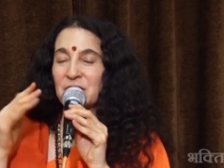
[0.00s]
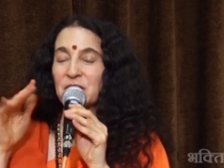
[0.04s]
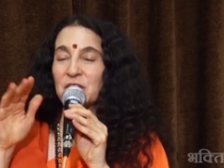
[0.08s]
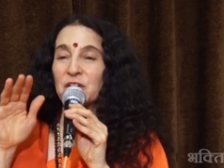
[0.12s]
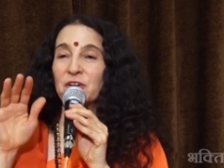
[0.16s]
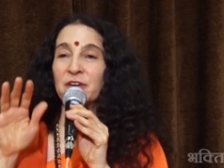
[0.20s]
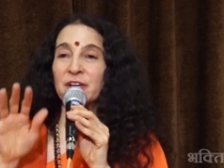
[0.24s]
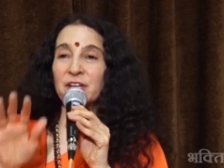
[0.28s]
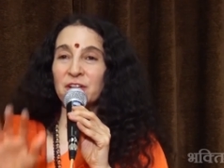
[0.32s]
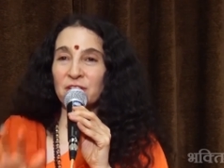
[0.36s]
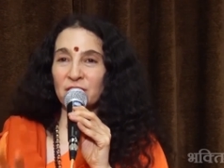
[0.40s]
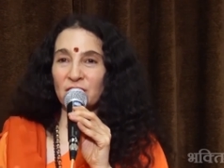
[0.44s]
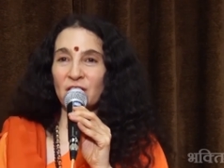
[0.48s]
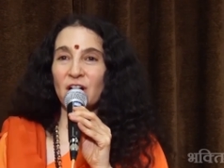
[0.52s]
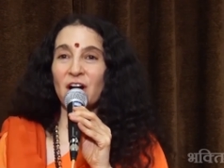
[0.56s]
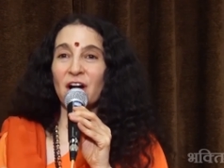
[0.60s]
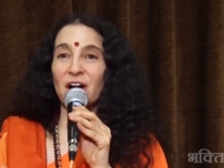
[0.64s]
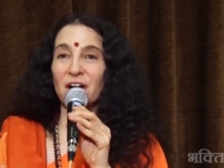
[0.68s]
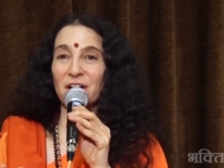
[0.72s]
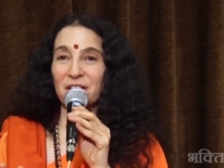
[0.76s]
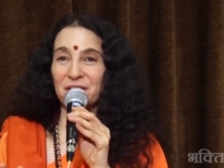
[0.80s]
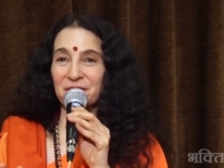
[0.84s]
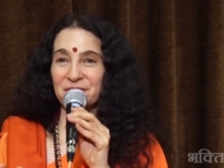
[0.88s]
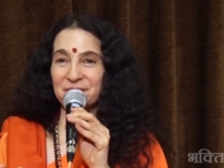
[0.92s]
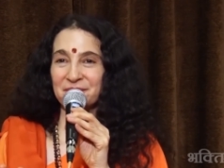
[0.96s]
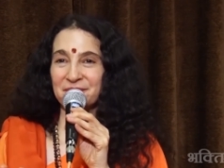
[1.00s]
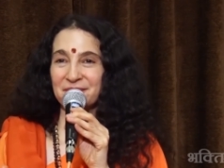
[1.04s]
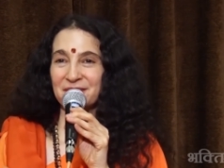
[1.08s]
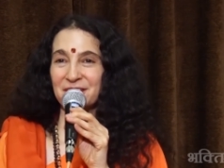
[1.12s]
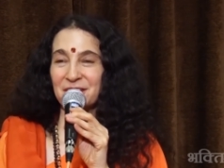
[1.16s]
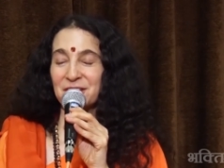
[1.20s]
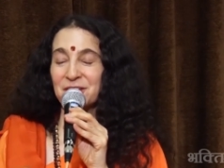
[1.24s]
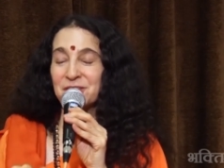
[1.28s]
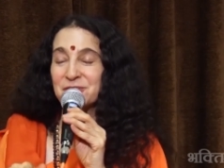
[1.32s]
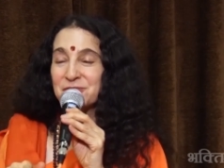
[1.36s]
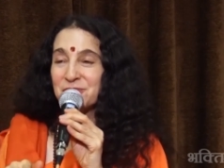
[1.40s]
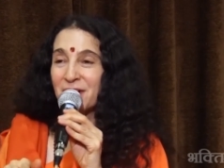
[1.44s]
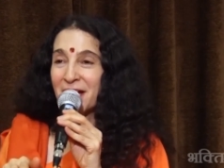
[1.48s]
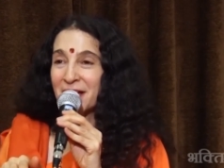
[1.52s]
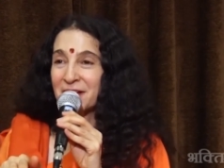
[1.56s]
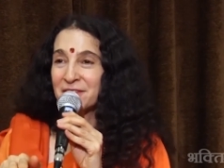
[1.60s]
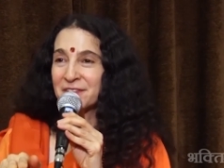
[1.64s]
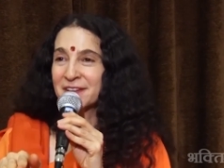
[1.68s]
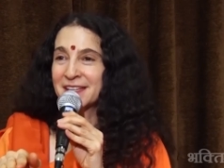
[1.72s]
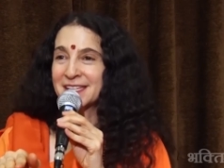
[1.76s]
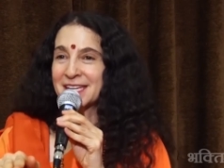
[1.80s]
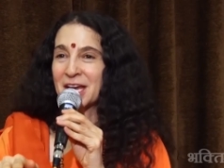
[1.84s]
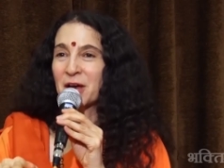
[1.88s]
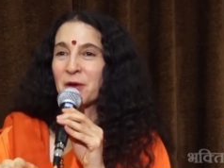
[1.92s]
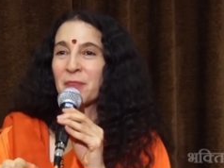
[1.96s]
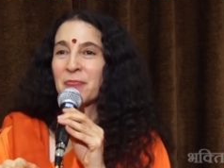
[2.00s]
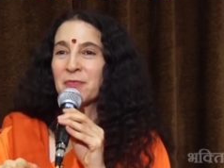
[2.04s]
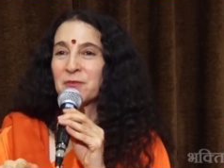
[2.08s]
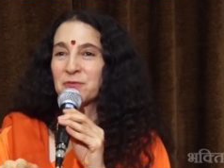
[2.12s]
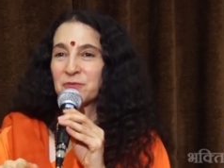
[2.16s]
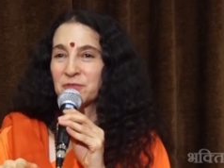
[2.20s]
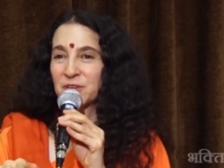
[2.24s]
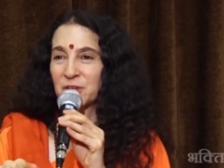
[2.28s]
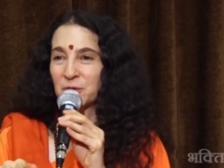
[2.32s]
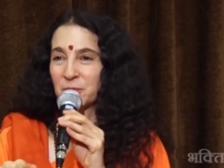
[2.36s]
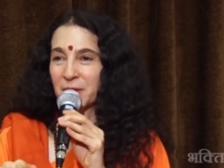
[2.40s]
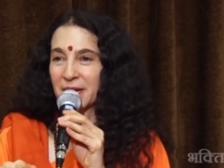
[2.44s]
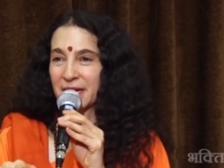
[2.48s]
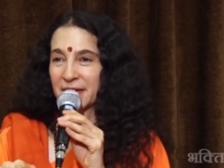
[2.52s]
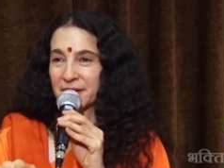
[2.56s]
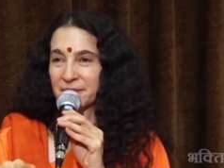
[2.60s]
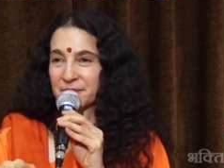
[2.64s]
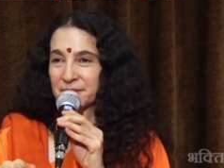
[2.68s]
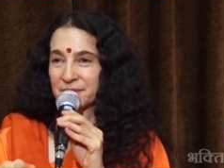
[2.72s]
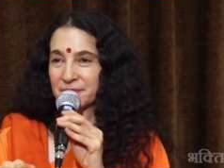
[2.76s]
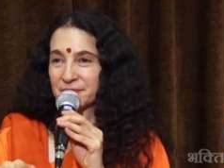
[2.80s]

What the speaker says: You're in your car. You're driving down the freeway.